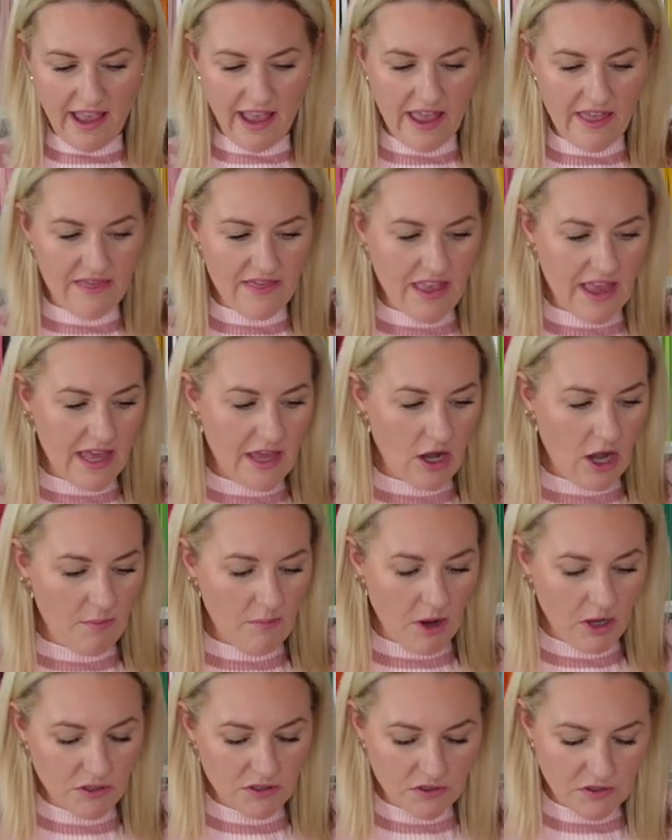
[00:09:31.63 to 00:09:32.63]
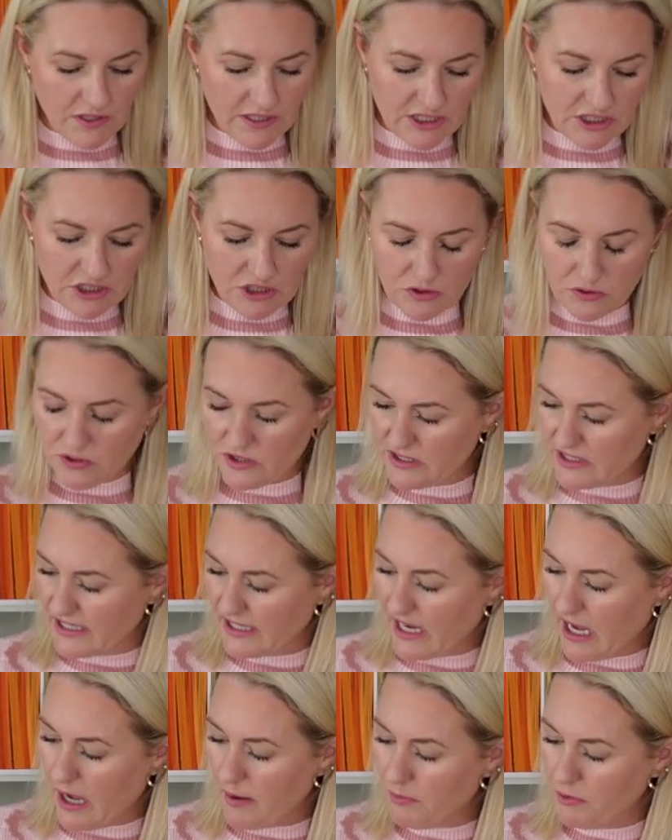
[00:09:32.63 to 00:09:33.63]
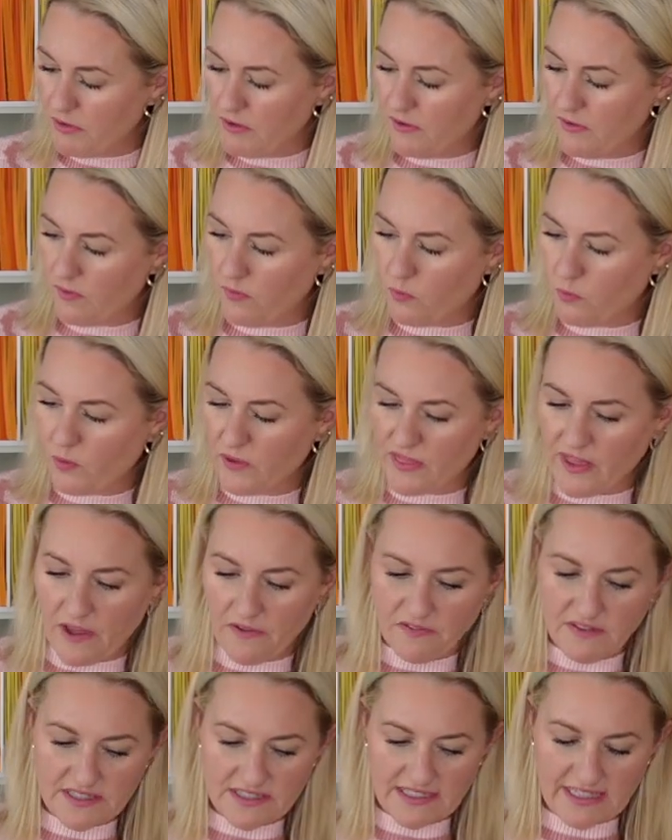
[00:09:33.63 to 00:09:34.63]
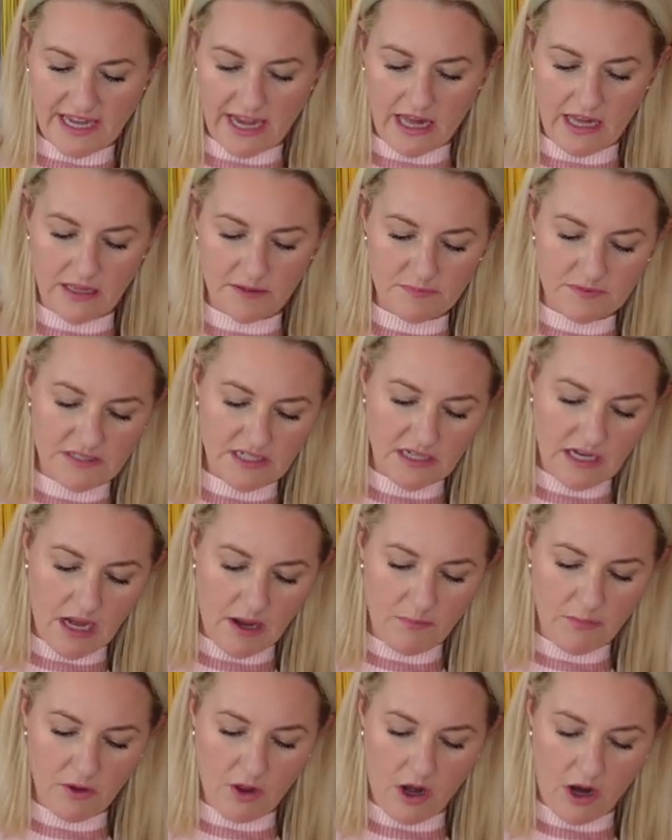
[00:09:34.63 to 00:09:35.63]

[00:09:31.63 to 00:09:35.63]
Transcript: And then I'm also going to do just a couple, without the scallops, a couple